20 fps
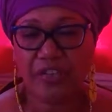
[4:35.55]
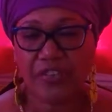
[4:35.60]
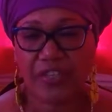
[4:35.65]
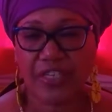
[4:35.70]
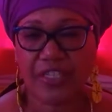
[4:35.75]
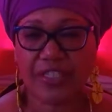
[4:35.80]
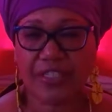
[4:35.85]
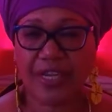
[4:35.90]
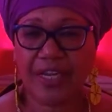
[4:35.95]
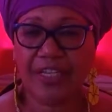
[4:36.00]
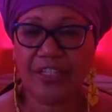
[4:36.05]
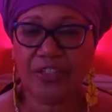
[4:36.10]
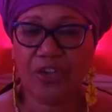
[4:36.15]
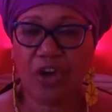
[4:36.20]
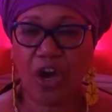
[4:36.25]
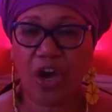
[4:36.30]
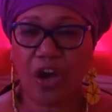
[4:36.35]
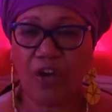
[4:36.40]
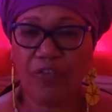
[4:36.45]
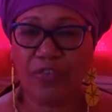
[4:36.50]
The studies
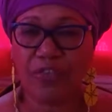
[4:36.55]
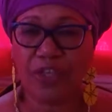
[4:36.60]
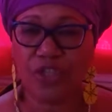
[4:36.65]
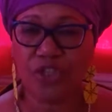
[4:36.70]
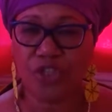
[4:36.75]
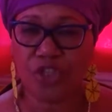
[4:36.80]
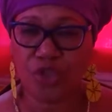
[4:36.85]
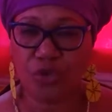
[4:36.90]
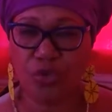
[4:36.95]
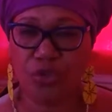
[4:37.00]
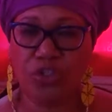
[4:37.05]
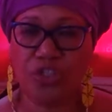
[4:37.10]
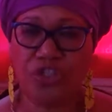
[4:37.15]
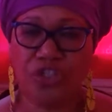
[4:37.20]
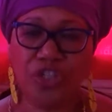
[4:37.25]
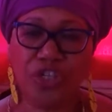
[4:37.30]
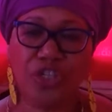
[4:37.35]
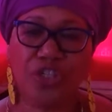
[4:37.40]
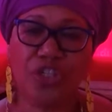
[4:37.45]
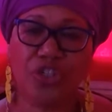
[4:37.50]
on the Jewish
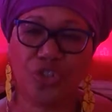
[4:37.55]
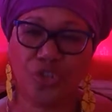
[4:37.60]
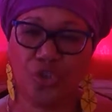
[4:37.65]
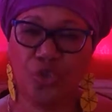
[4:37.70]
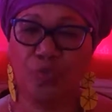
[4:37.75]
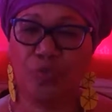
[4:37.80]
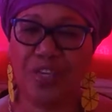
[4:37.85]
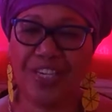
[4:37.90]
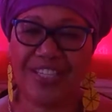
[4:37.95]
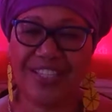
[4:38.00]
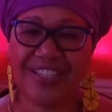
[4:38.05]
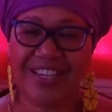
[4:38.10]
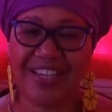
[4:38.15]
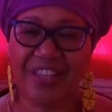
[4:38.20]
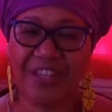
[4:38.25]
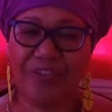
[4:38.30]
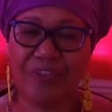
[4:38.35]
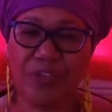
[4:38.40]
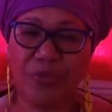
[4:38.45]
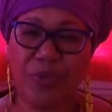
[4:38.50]
chicken soup, they said,
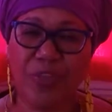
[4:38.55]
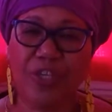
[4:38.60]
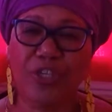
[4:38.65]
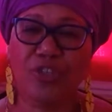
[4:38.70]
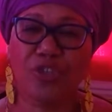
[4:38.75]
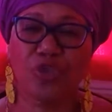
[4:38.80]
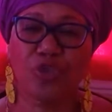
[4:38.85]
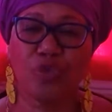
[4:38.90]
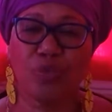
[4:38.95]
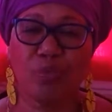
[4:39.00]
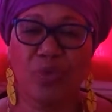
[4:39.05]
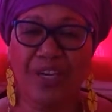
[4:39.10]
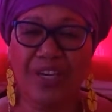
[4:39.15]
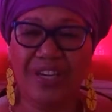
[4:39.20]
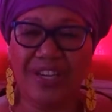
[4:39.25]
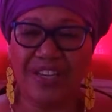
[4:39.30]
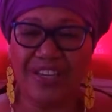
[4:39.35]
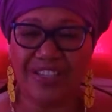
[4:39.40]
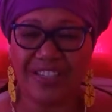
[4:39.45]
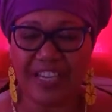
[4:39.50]
the reason why the soup
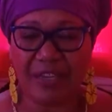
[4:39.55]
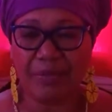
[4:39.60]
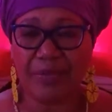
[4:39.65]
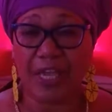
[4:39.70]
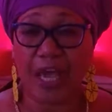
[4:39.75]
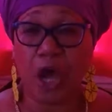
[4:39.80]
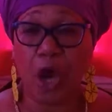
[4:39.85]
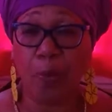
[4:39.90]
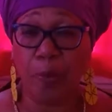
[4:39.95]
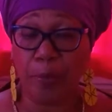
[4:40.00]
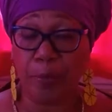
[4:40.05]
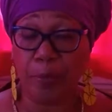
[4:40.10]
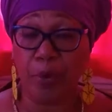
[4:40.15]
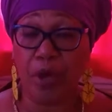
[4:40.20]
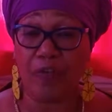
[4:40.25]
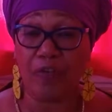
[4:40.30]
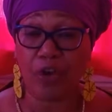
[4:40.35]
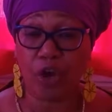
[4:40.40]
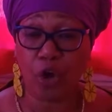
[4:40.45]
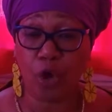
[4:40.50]
seems to help people who
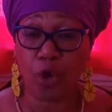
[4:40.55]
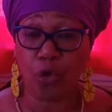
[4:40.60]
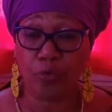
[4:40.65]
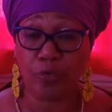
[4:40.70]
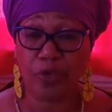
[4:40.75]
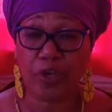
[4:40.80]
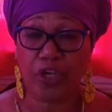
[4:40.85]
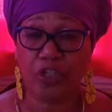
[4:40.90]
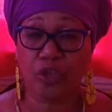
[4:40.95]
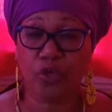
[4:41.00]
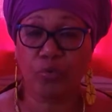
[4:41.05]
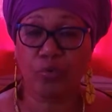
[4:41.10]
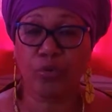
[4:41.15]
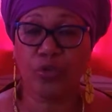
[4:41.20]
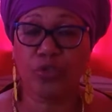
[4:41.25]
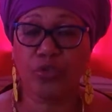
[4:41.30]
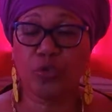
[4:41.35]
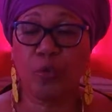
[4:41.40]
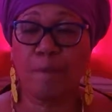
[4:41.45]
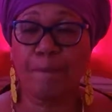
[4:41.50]
have colds because the
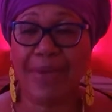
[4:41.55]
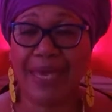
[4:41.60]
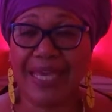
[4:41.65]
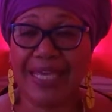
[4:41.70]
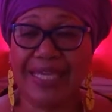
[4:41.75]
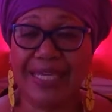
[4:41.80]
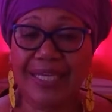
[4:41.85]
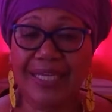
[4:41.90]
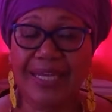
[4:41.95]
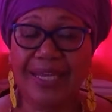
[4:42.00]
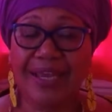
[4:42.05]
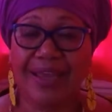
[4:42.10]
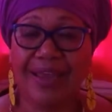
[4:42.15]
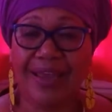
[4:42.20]
person who made it